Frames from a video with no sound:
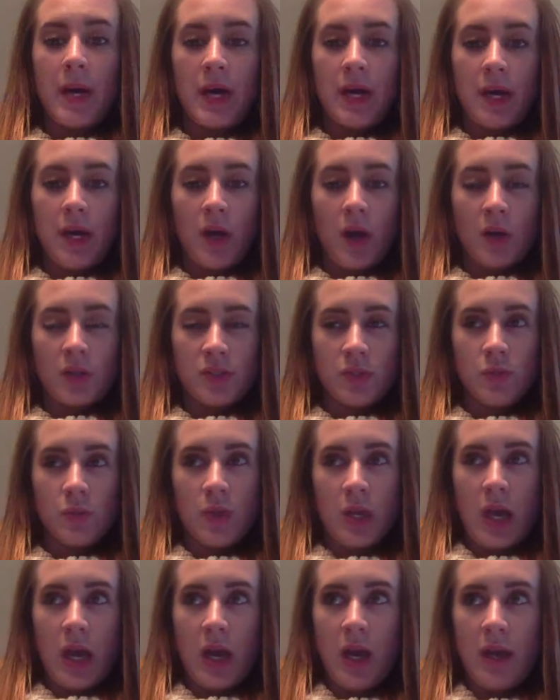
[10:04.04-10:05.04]
but also
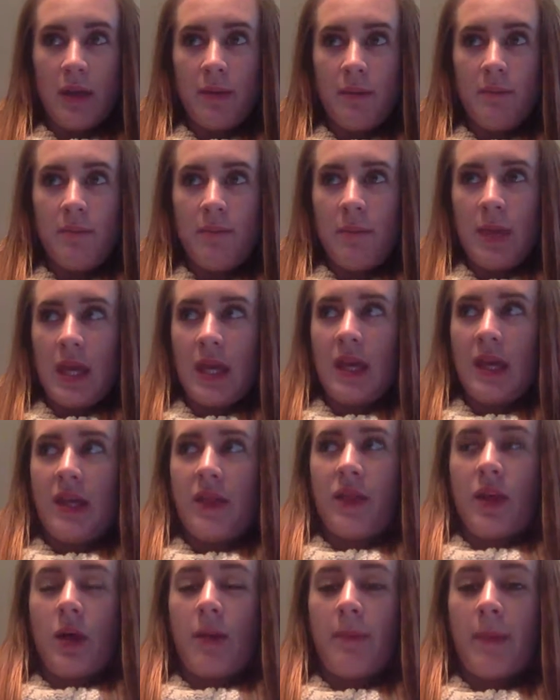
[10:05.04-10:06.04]
not
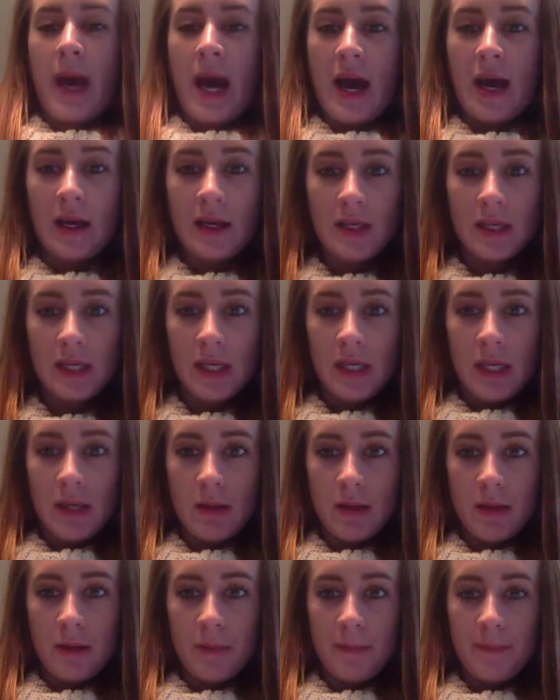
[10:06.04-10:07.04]
making their back
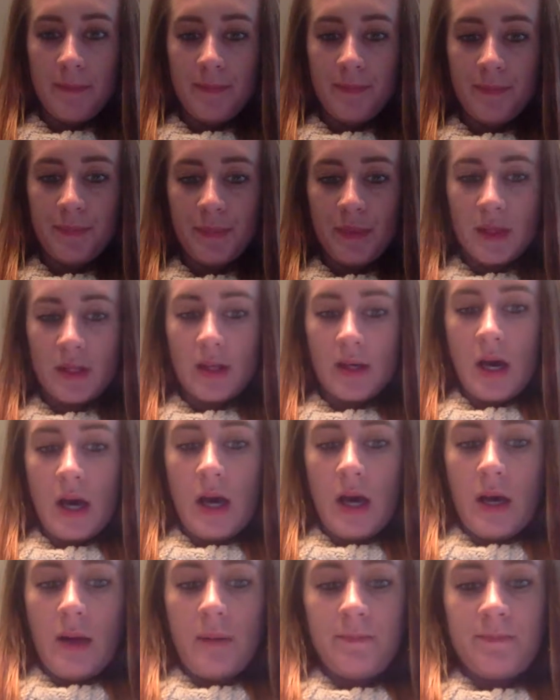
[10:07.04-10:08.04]

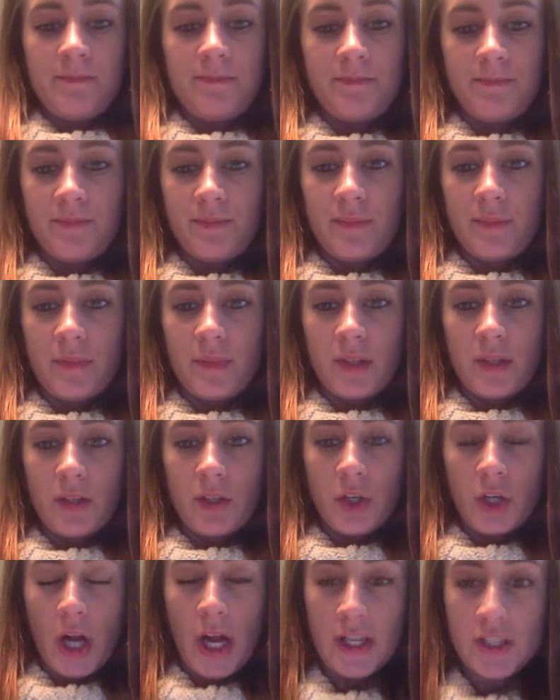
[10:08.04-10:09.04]
um,
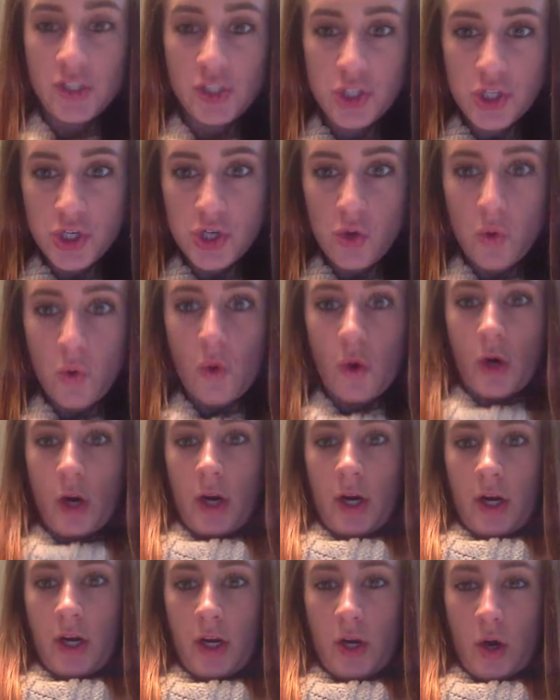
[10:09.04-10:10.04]
crunch
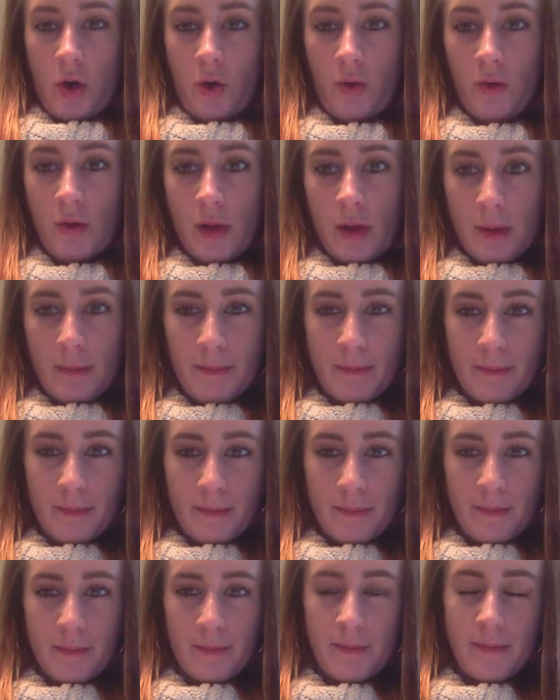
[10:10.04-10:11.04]
or, you know,
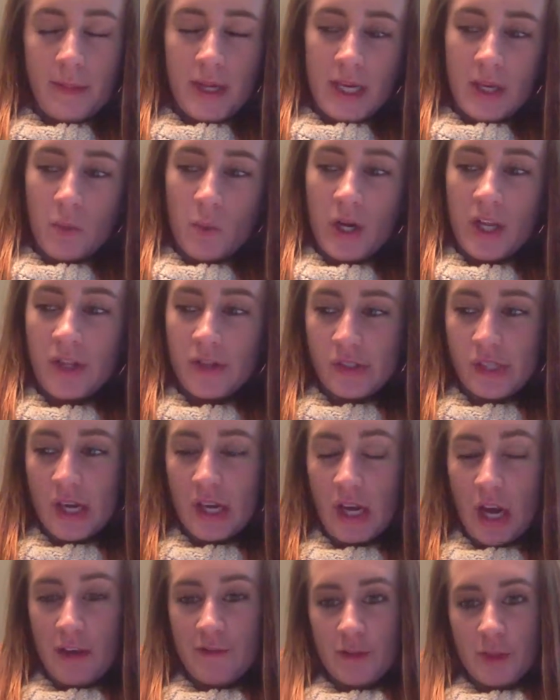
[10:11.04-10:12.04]
be in one of those
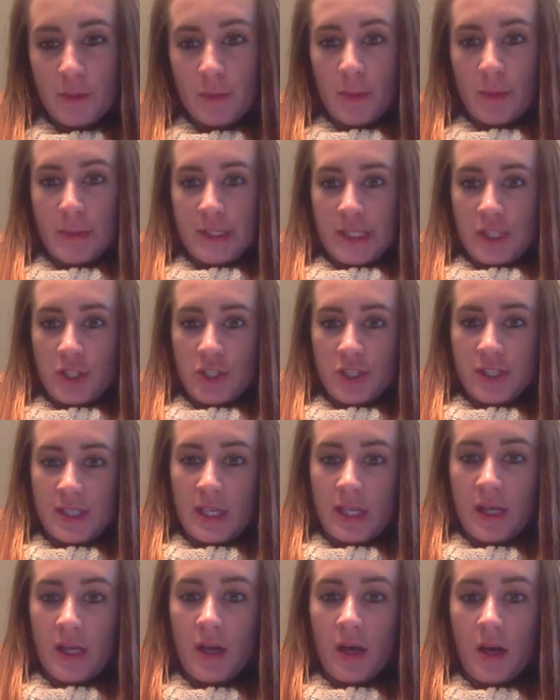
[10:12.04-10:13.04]
uncomfortable positions
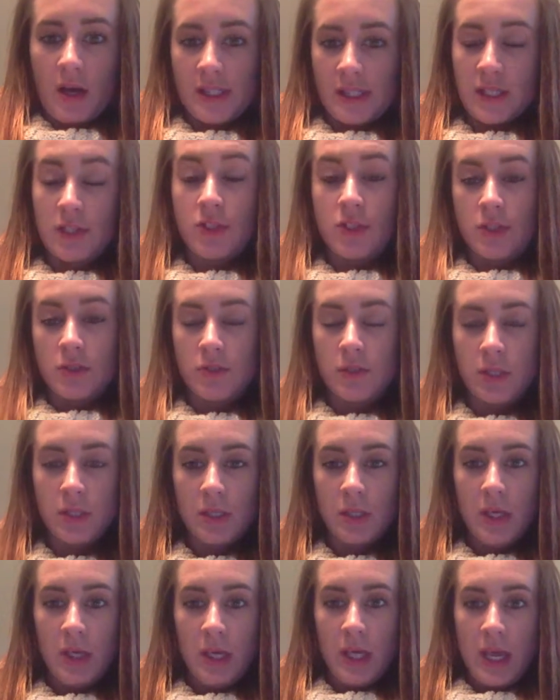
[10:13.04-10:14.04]
that can cause issues
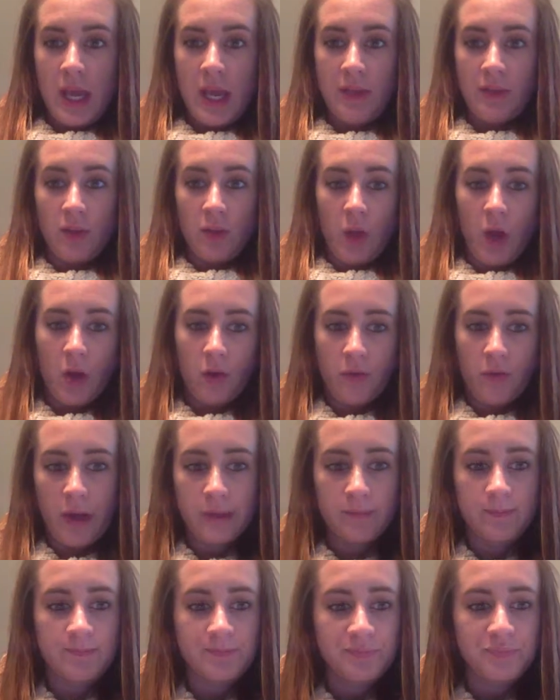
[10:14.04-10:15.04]
in the long
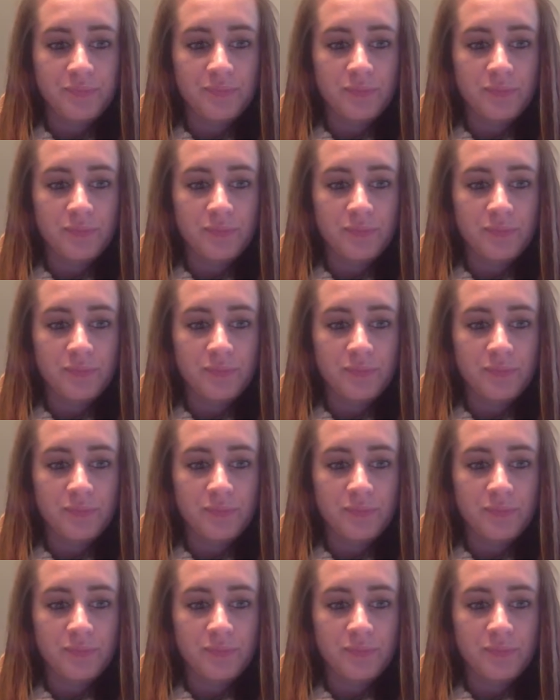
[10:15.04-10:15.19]
run.